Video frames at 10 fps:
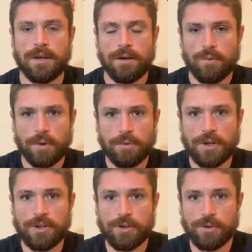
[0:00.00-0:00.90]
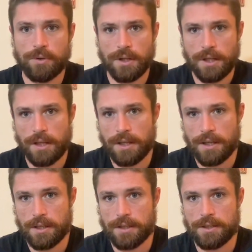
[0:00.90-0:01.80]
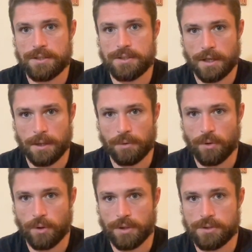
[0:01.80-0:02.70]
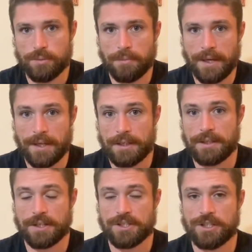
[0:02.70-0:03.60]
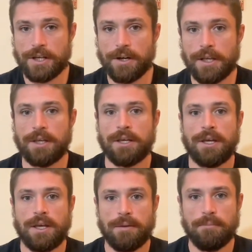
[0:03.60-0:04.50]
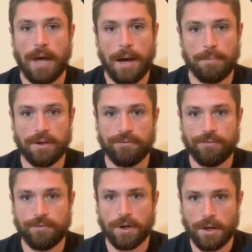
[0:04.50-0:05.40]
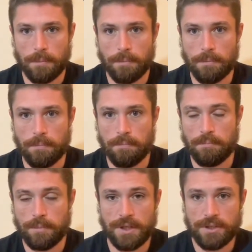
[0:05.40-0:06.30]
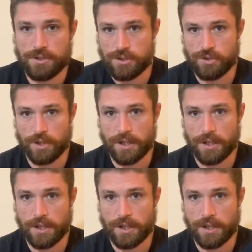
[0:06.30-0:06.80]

The overall structure of the solution is to create a dictionary of